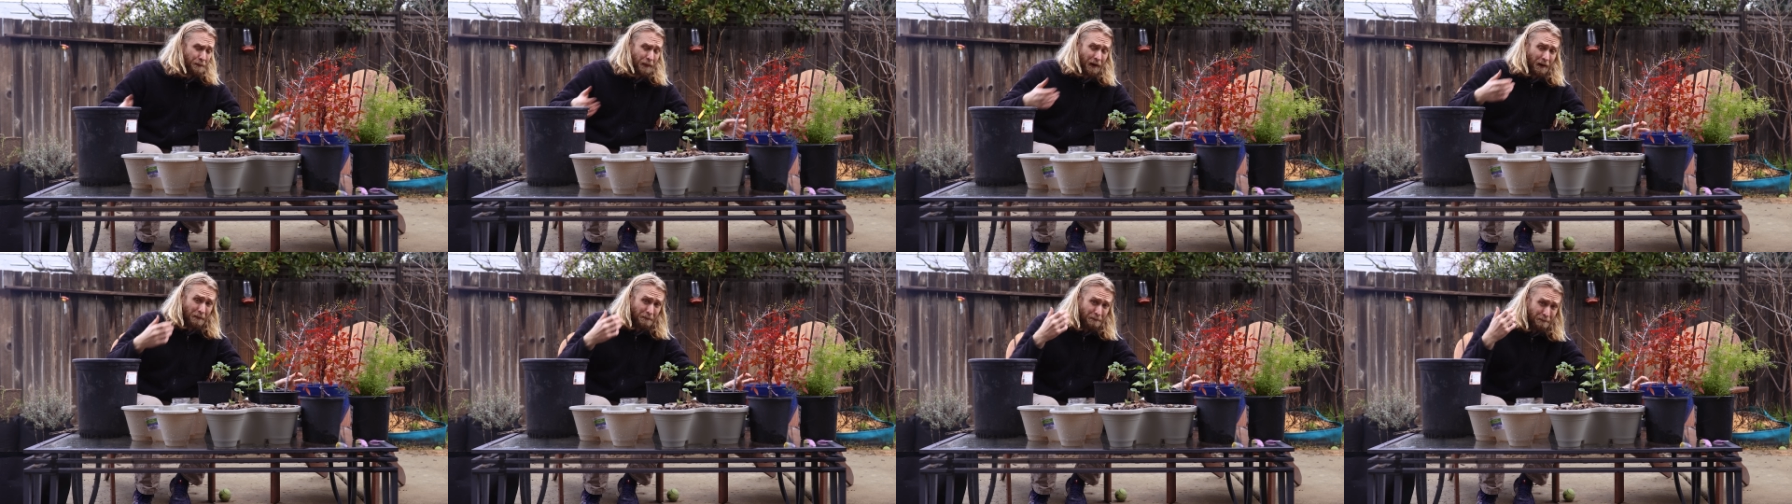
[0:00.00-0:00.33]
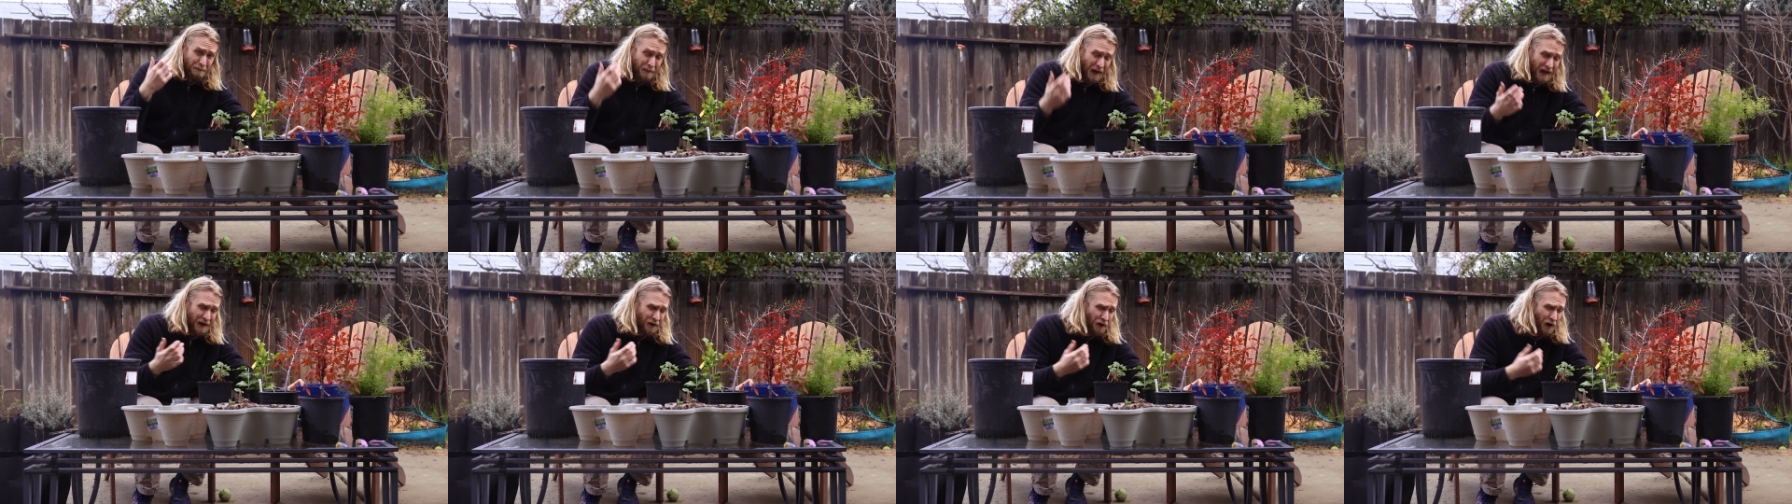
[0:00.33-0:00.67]
but a
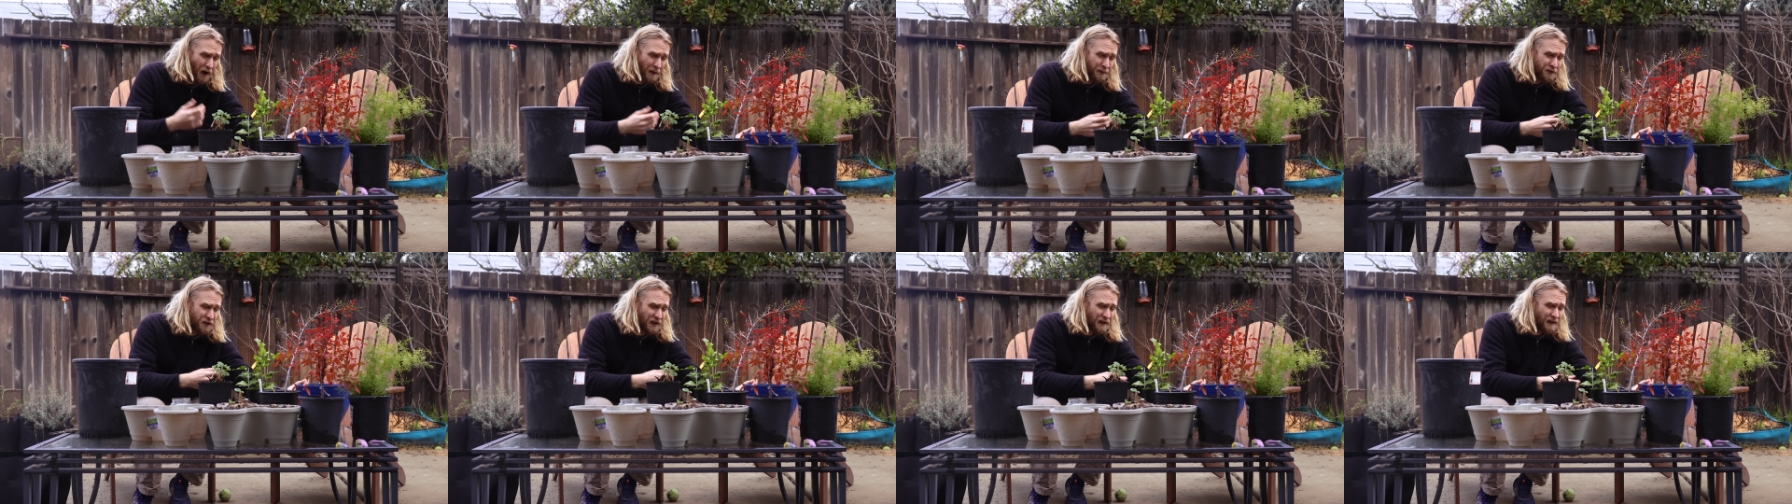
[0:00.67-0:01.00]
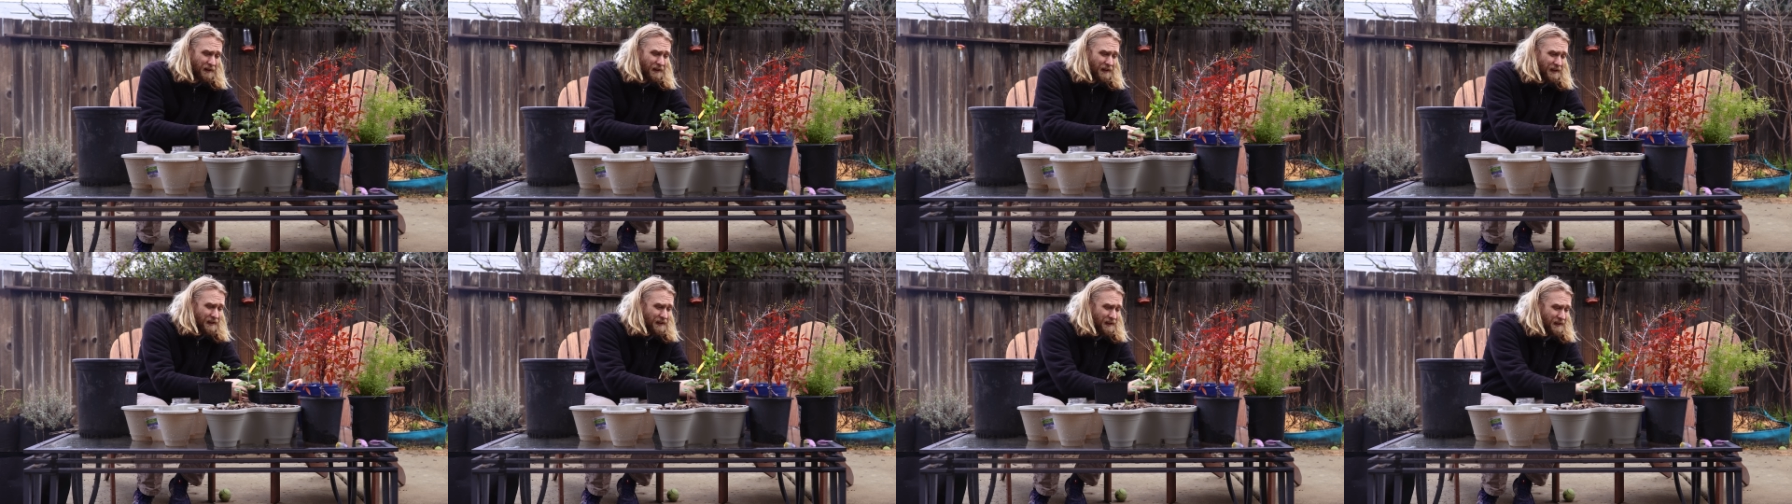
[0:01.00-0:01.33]
better
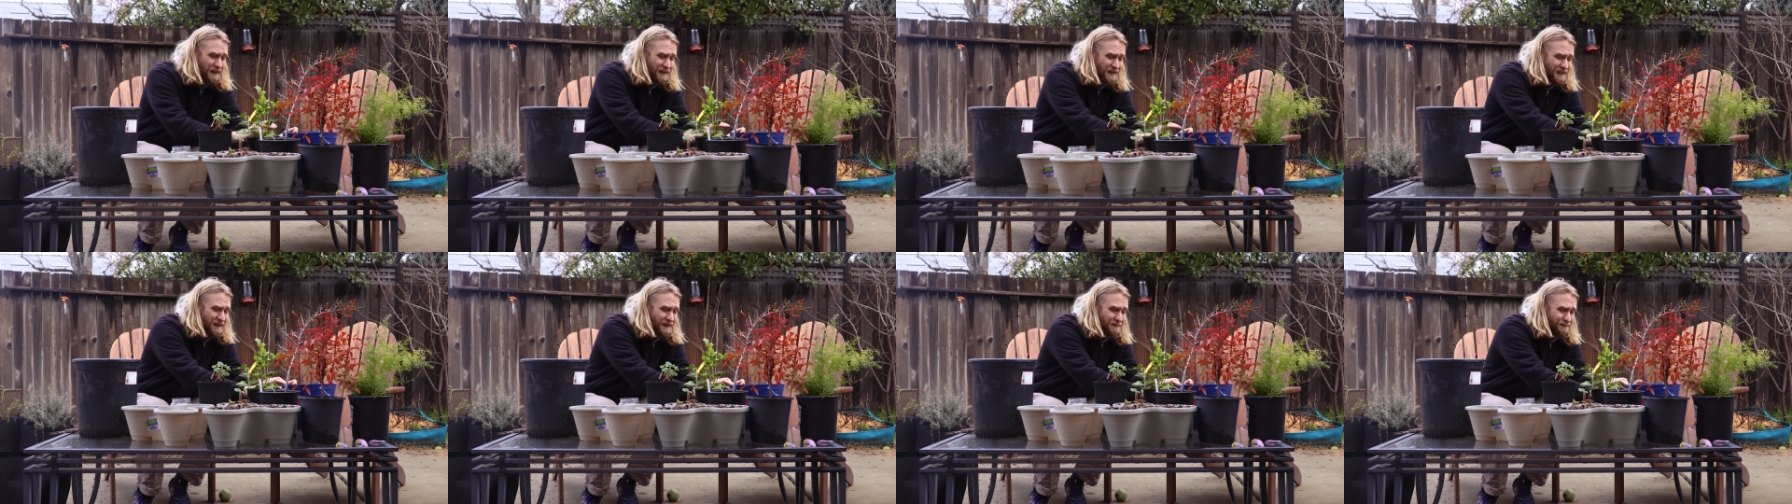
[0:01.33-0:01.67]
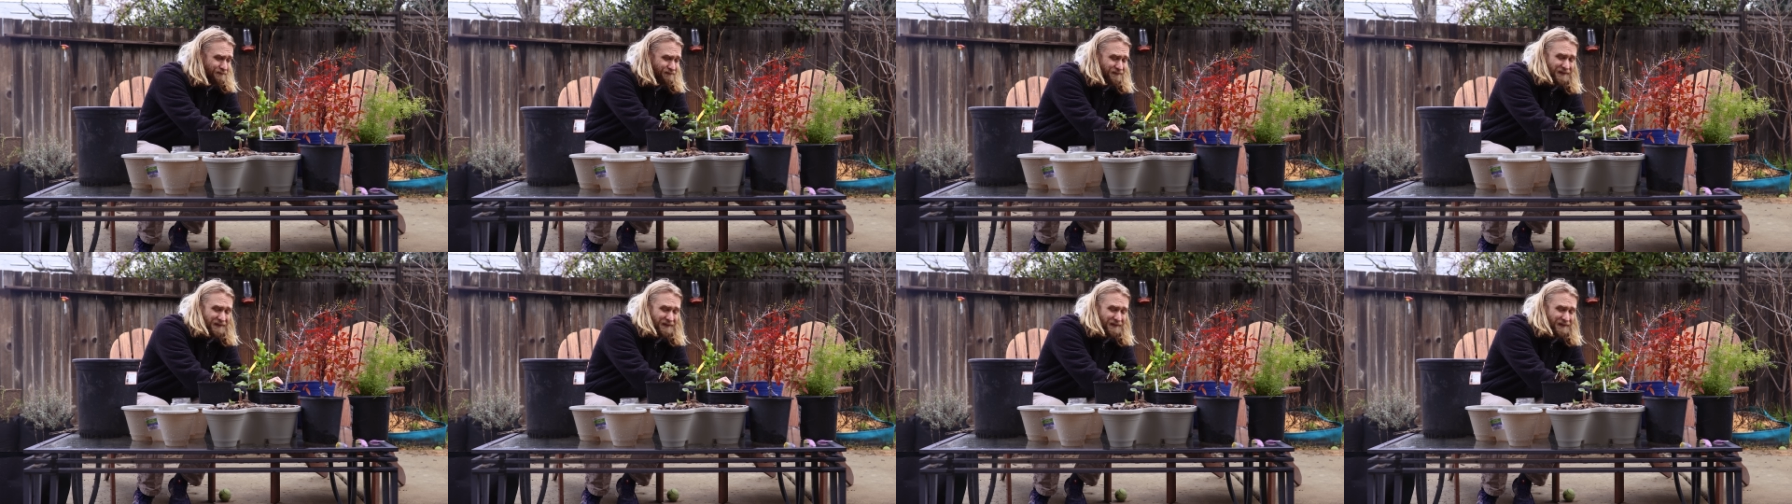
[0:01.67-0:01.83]
option is